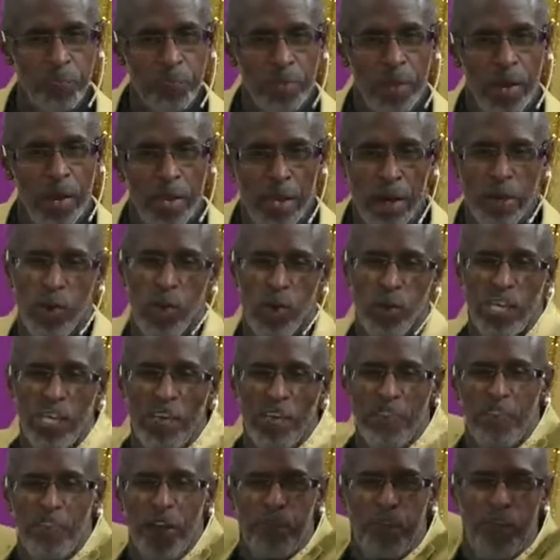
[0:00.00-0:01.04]
Come on,
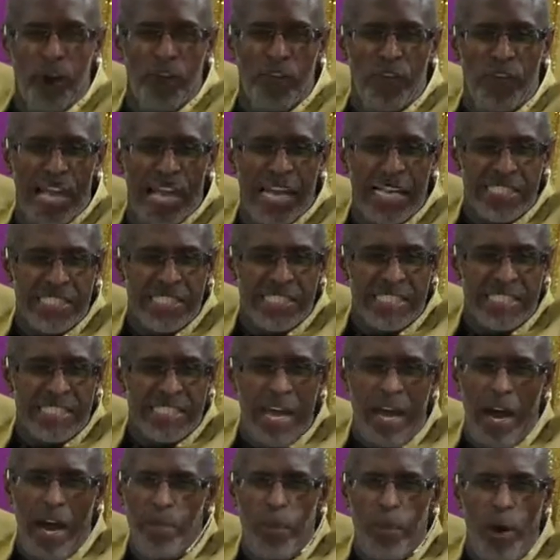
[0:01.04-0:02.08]
lift up both hands and say,
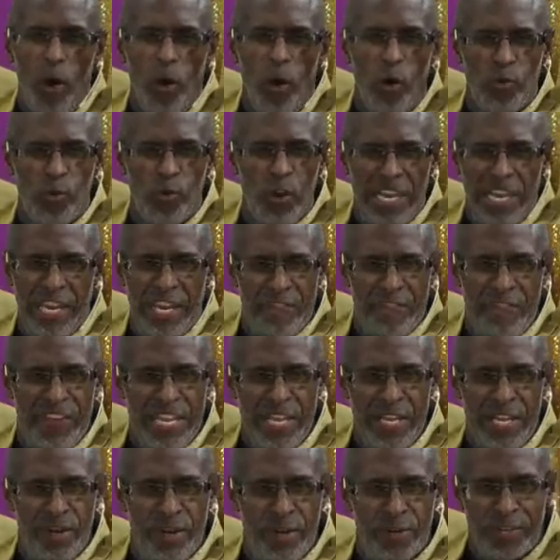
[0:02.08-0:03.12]
I'm already
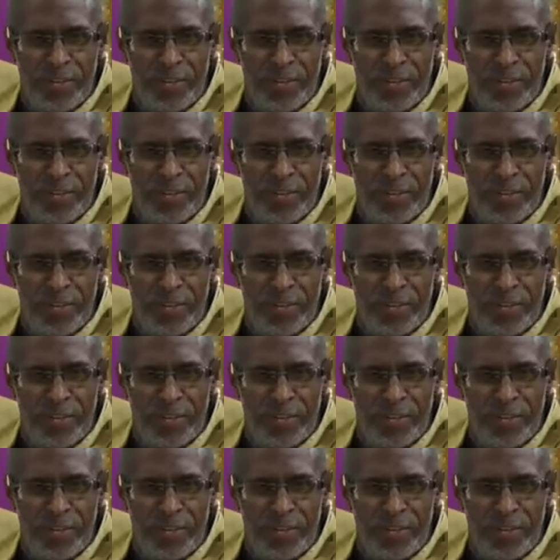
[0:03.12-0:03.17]
filled.